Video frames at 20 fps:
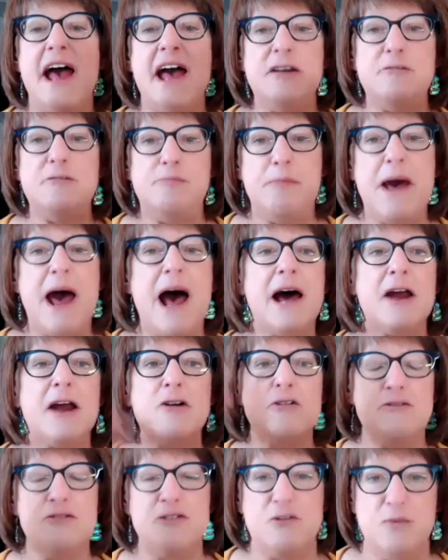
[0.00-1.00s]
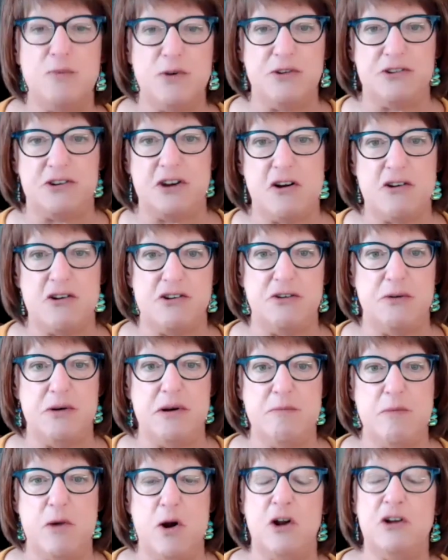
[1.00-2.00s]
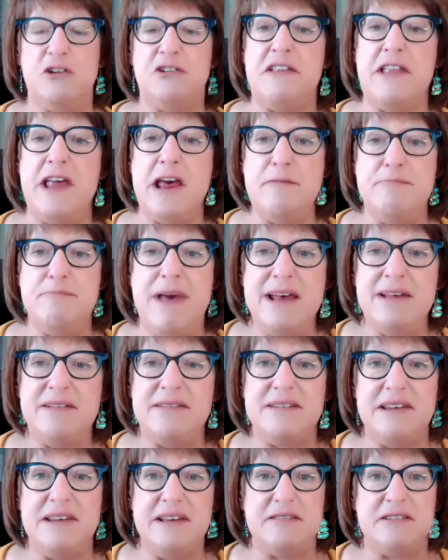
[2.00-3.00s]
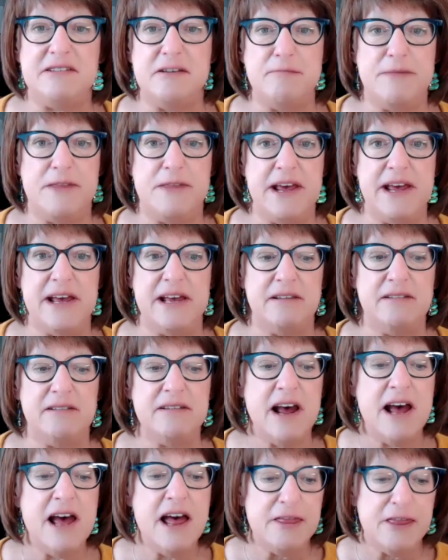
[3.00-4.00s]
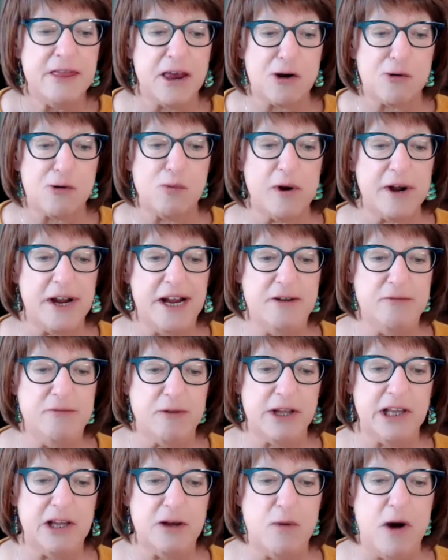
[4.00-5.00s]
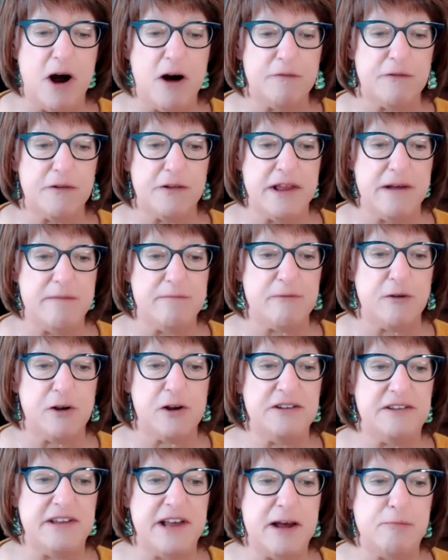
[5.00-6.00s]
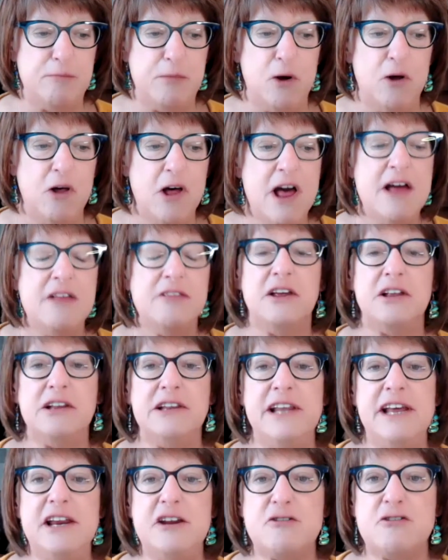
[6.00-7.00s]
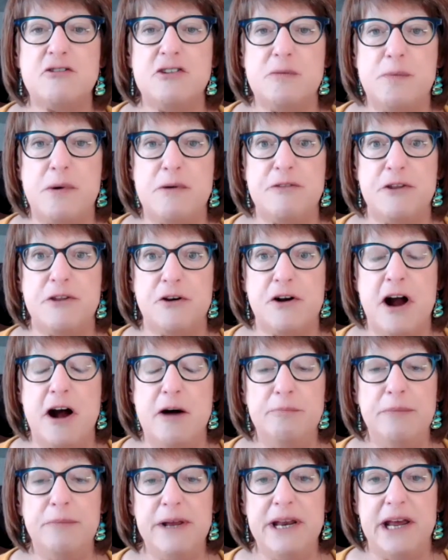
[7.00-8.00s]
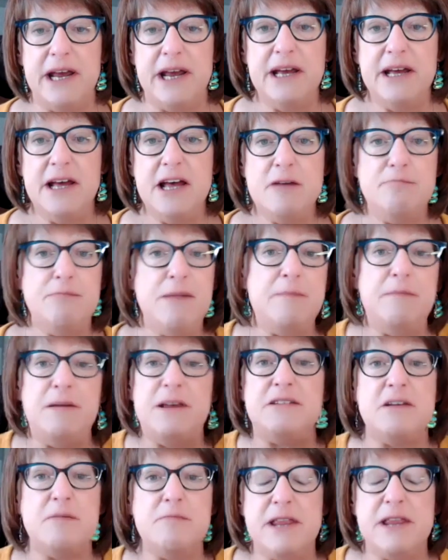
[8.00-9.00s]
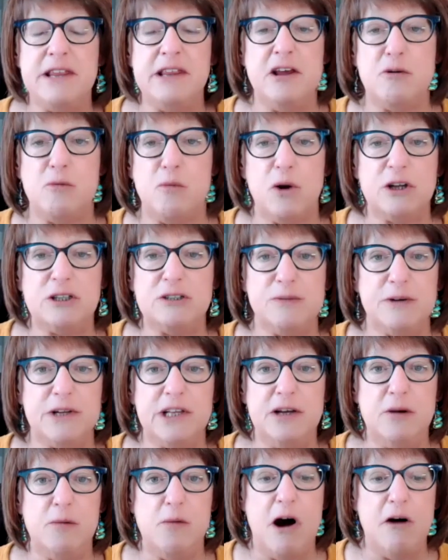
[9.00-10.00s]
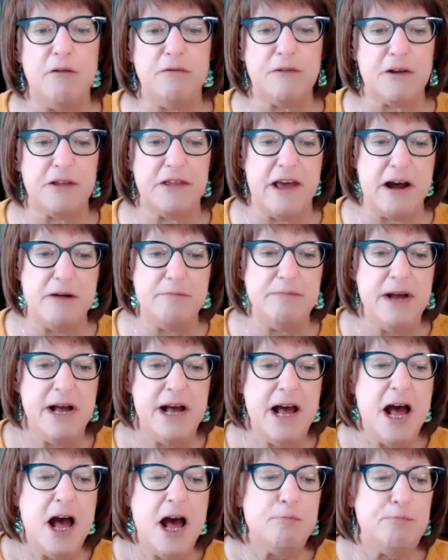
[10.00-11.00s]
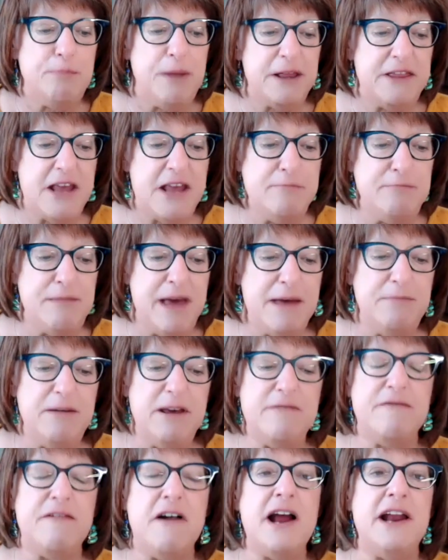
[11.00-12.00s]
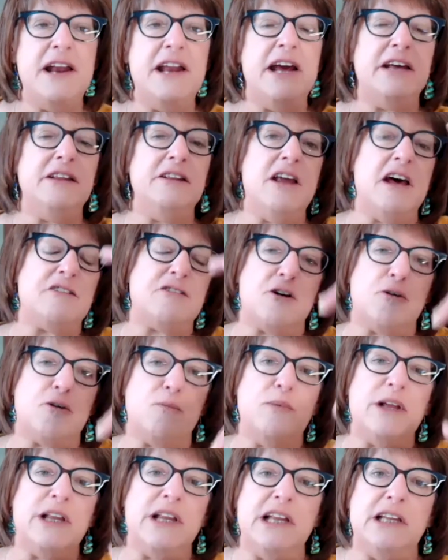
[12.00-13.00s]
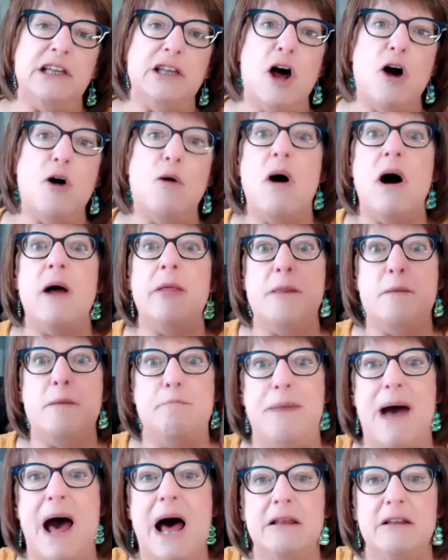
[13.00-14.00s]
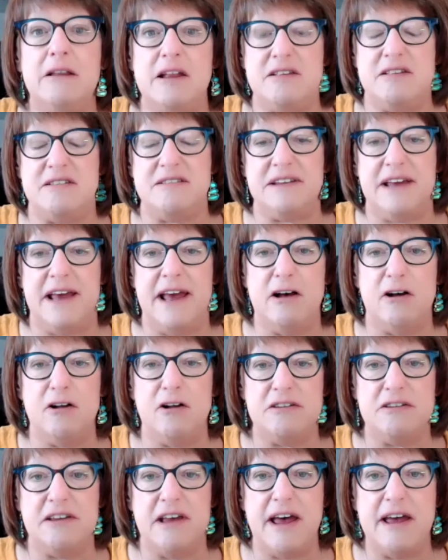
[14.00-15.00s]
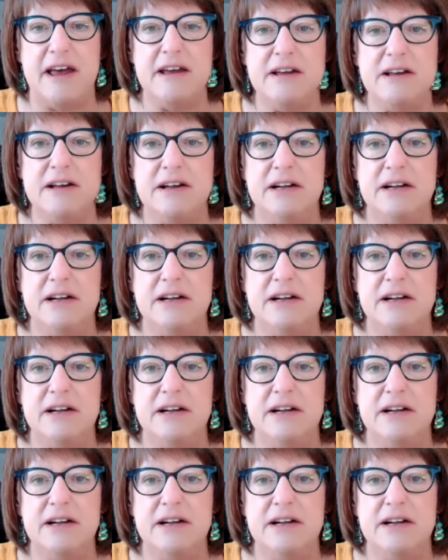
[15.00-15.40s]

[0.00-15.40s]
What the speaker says: And patterns will start to emerge. They may see some things that are working really well for them. For example, the leadership of their company may be something that works really well for them, but they may be finding that they're really low on the balance scale, say.